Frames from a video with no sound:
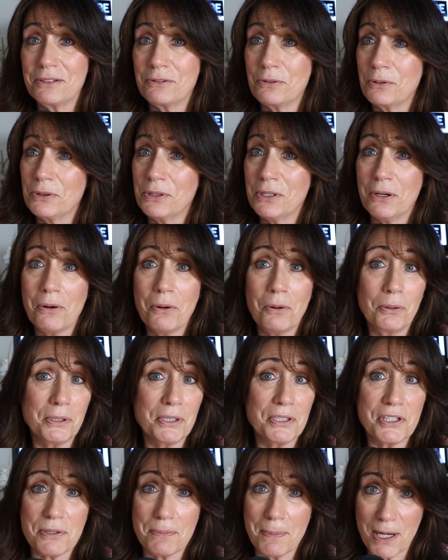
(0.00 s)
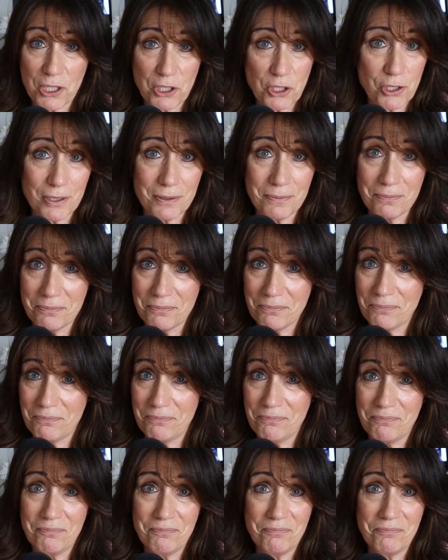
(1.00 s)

and the whole inspection